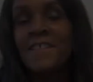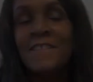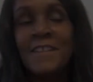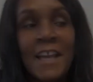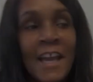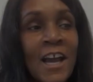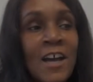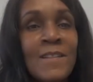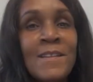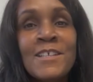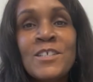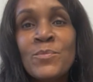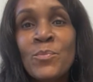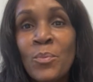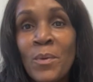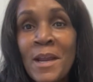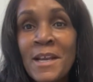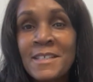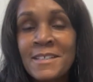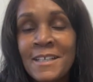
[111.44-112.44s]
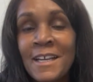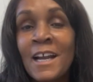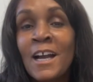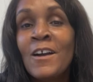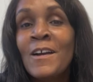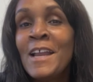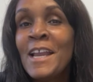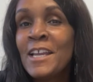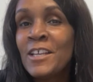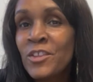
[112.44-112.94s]
Now let's break
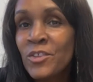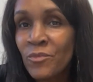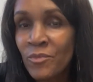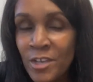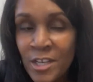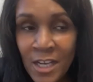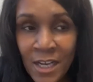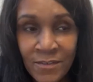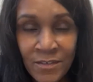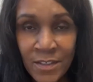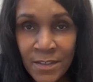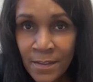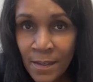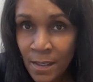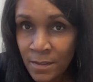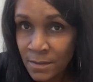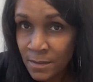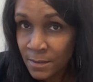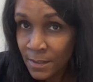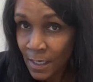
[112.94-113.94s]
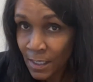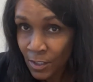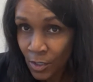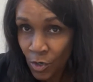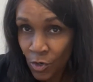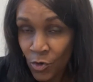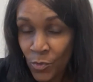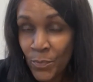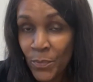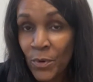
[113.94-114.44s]
down a $300,000
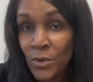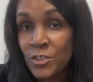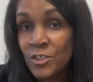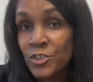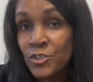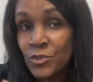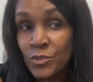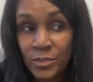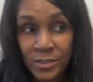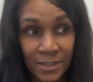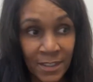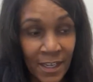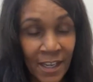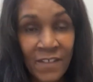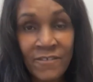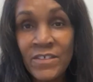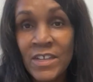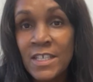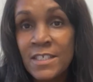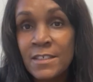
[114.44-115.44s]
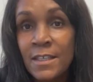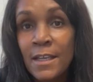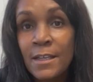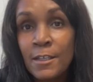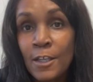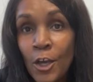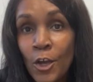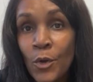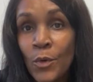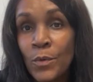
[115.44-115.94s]
home purchase using the FHA
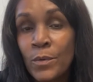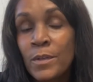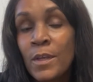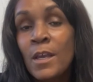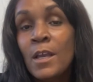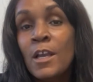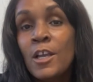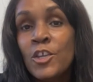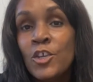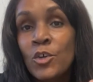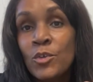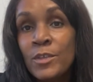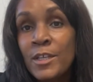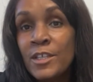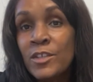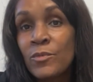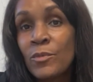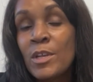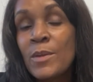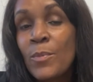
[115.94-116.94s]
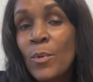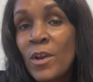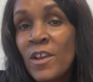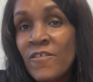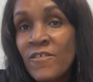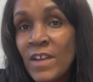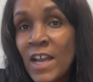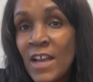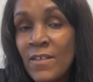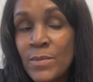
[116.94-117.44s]
loan. You'll need
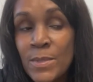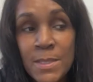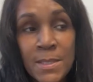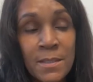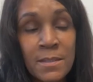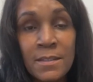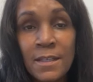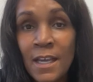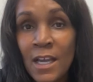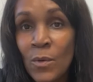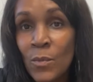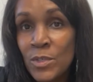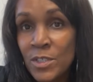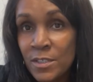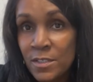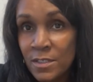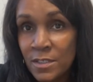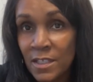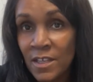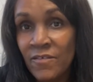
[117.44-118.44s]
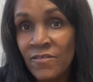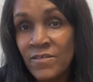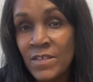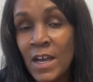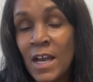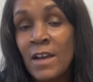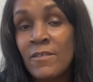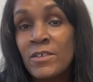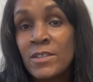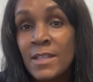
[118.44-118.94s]
3.5% down, which is
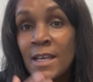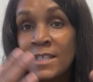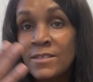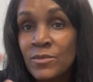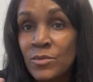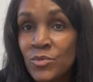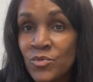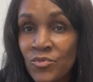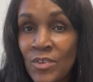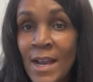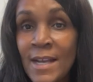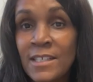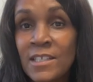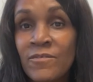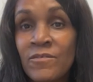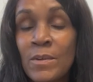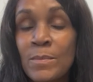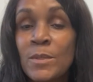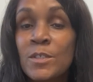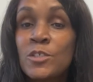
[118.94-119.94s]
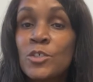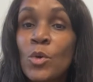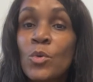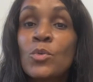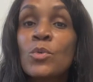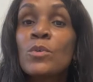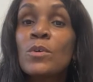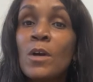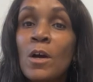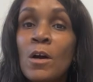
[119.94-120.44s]
$10,500, and that's subtracted from the
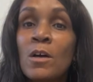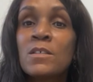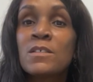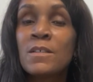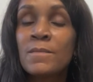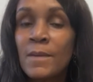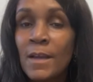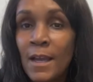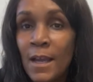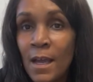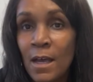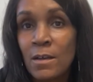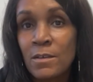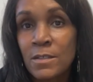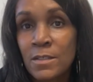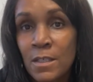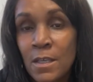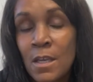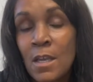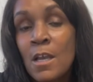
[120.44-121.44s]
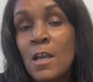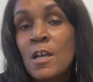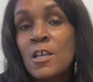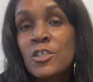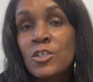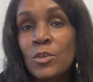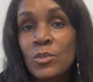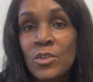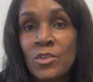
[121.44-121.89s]
total cost of the house. So